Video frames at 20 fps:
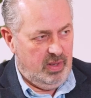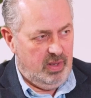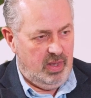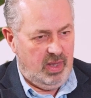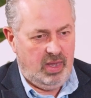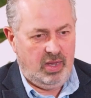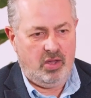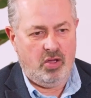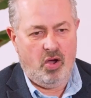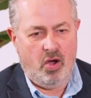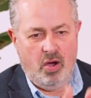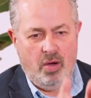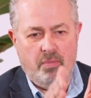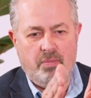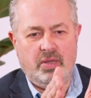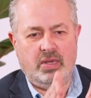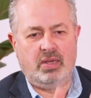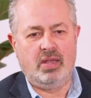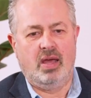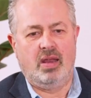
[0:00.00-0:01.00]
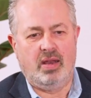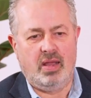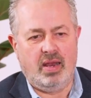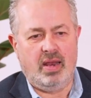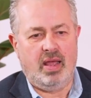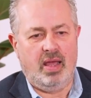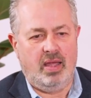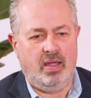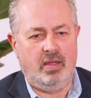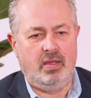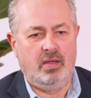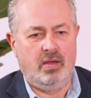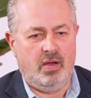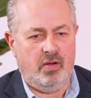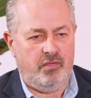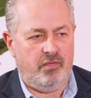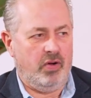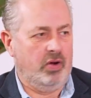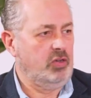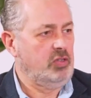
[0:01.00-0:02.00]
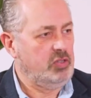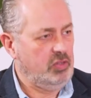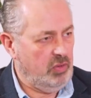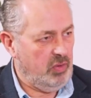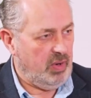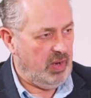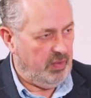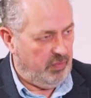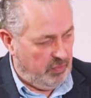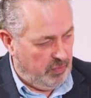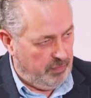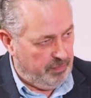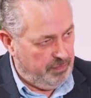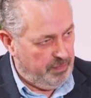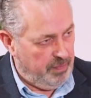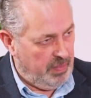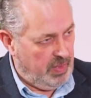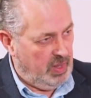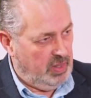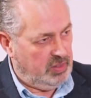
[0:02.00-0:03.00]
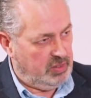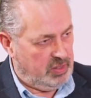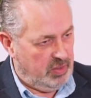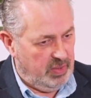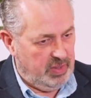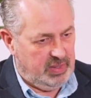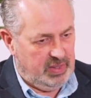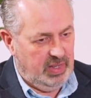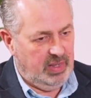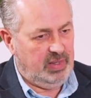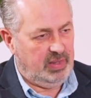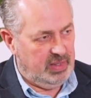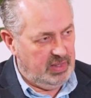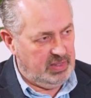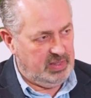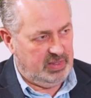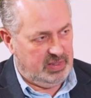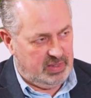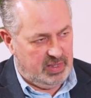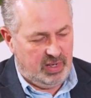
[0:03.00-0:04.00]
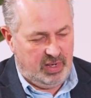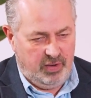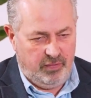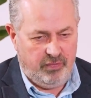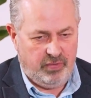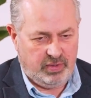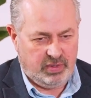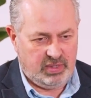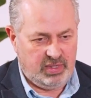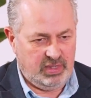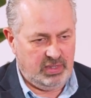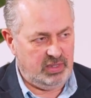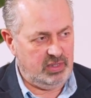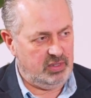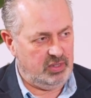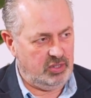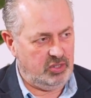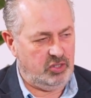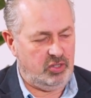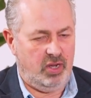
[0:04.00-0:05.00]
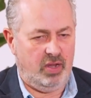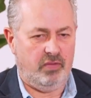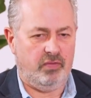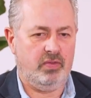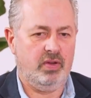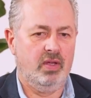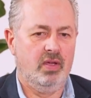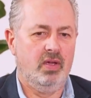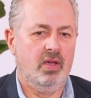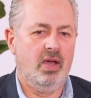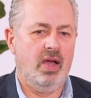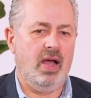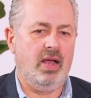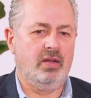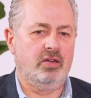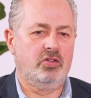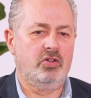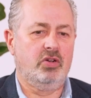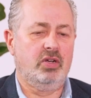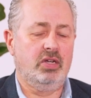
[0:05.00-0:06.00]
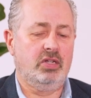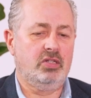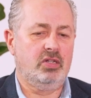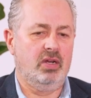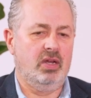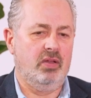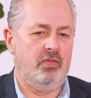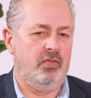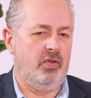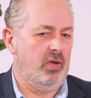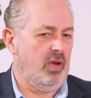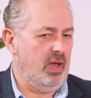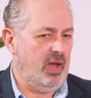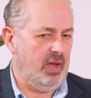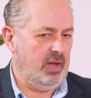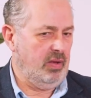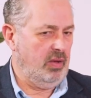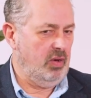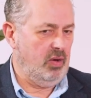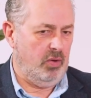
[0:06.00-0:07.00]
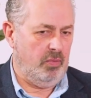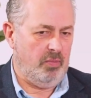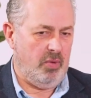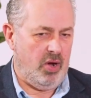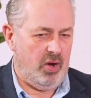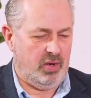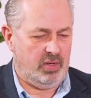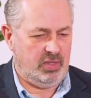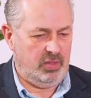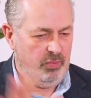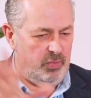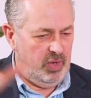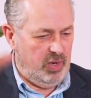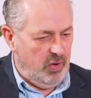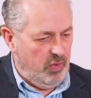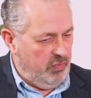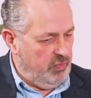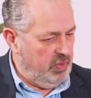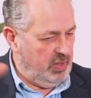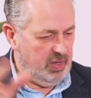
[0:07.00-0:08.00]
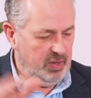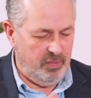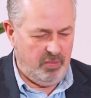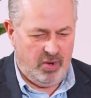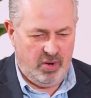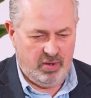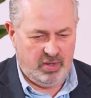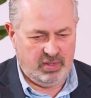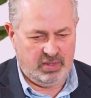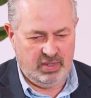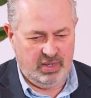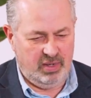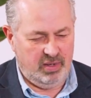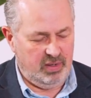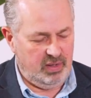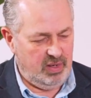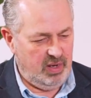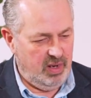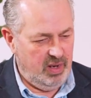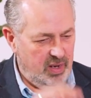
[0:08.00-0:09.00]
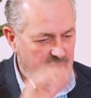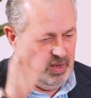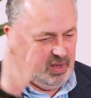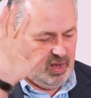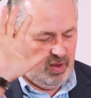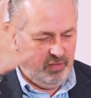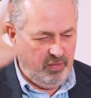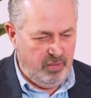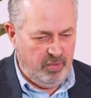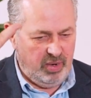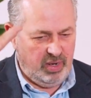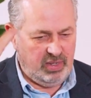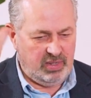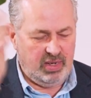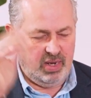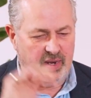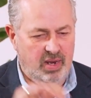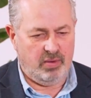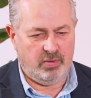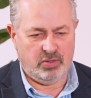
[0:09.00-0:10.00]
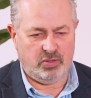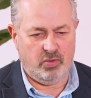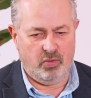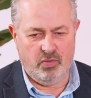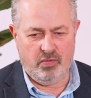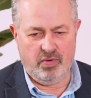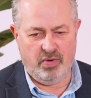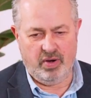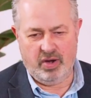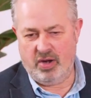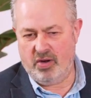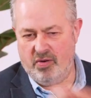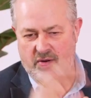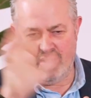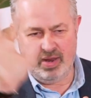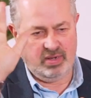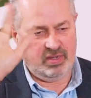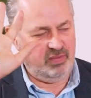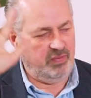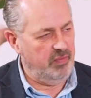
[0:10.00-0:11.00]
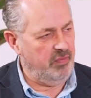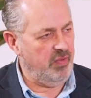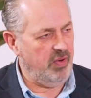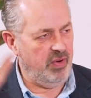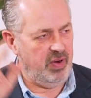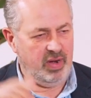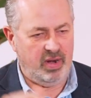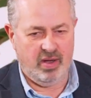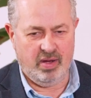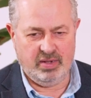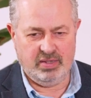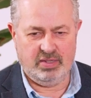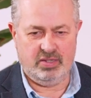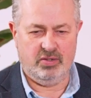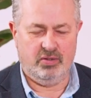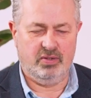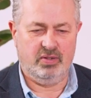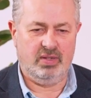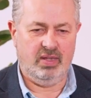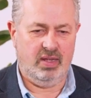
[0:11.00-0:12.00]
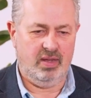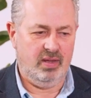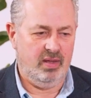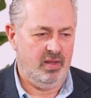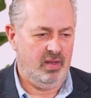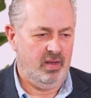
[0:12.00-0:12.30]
It can't be done at a functional level. So I think this is the difference. This is the shift. And traditionally, if you like, marketing went off and did marketing, and everybody said that was all very creative and very nice sort of thing.